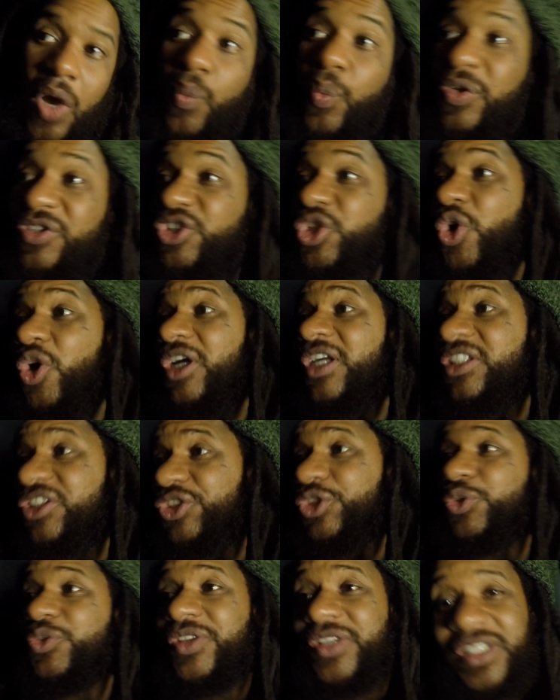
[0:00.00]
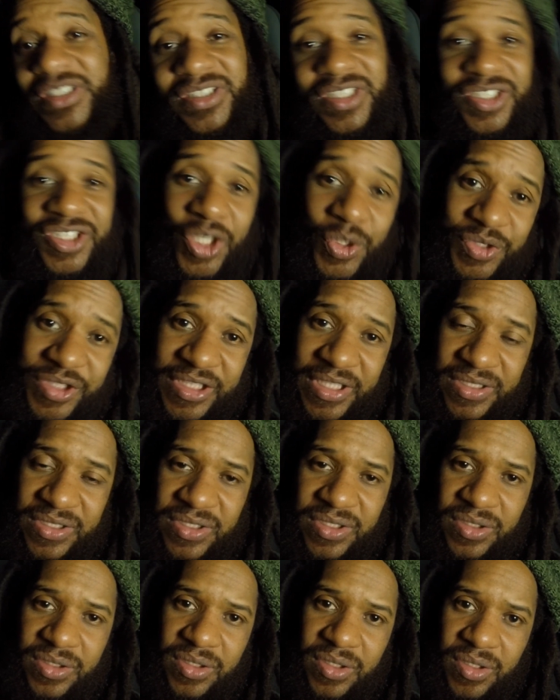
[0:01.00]
with talking to these
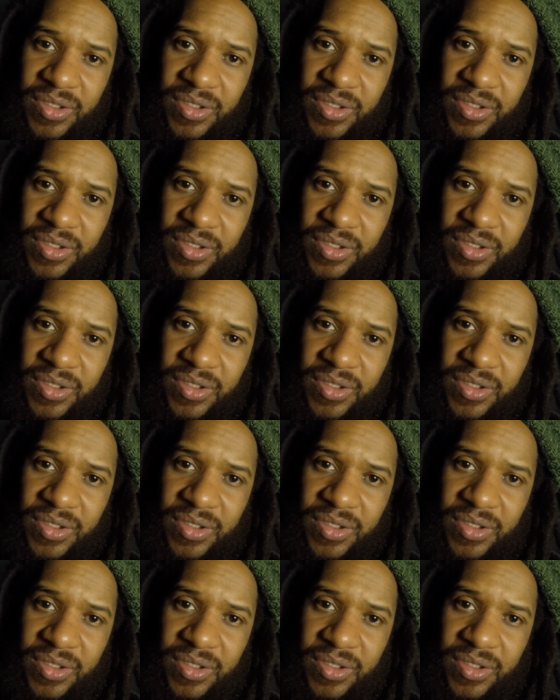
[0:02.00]
associates.